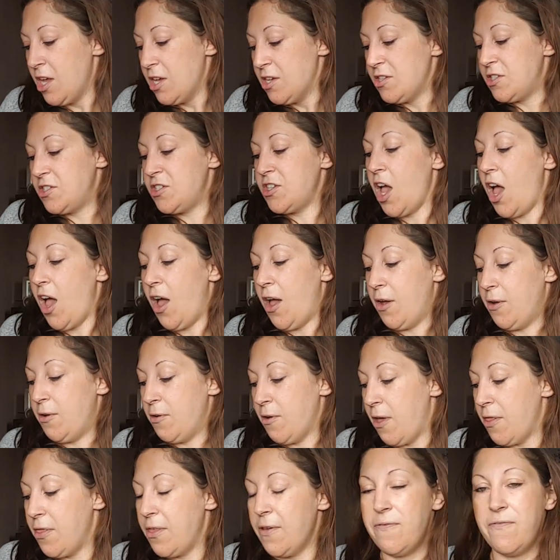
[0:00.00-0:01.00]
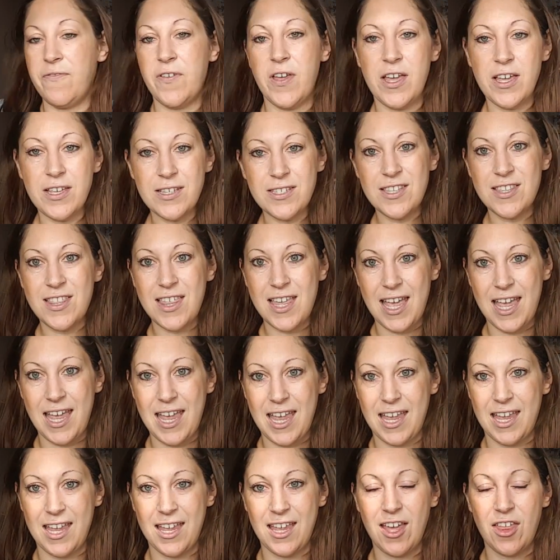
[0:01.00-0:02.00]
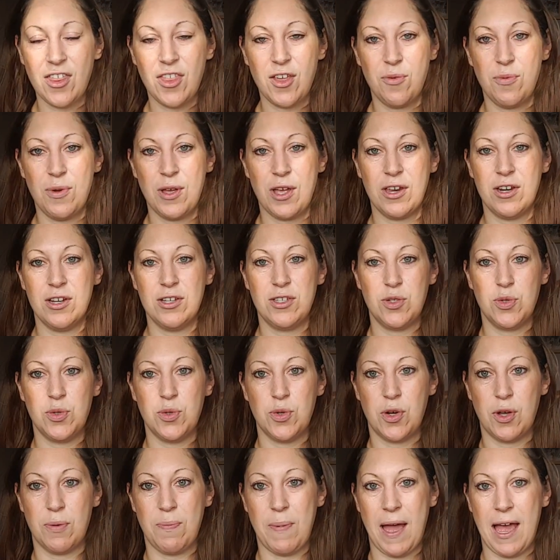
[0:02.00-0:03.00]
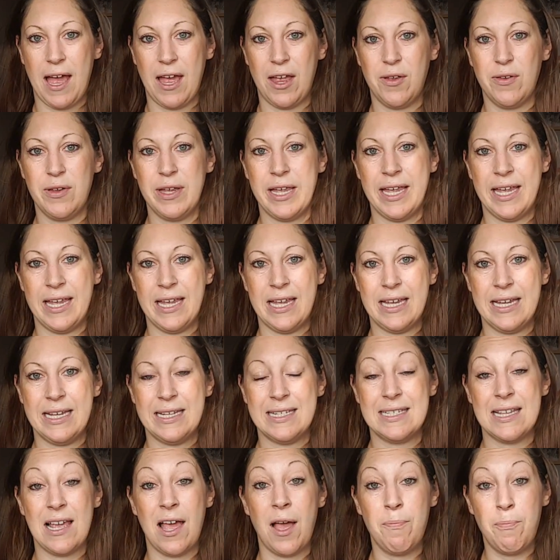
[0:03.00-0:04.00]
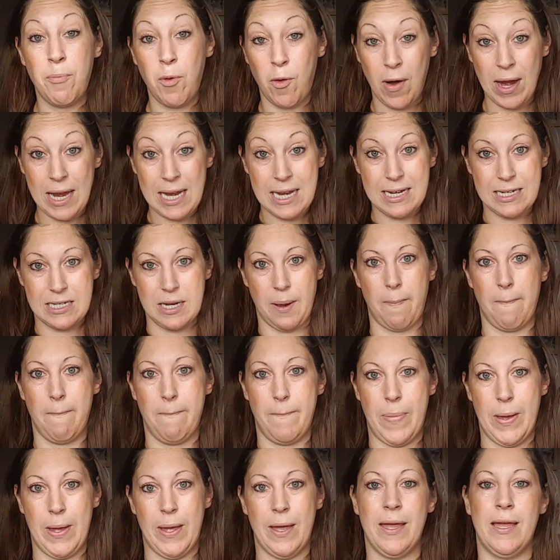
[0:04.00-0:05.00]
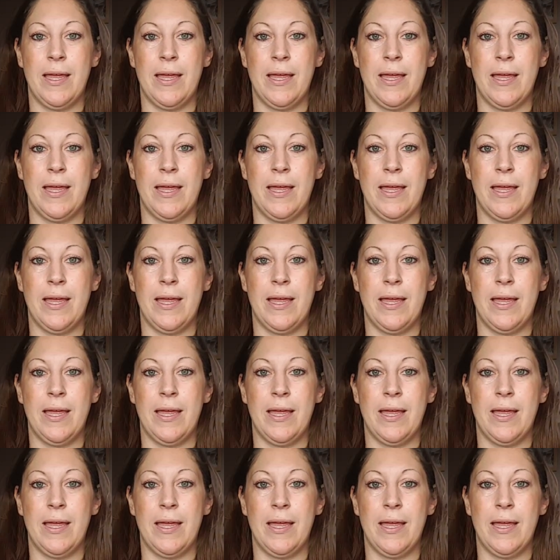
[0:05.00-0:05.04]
So the first thing that we're going to talk about is a brain dump.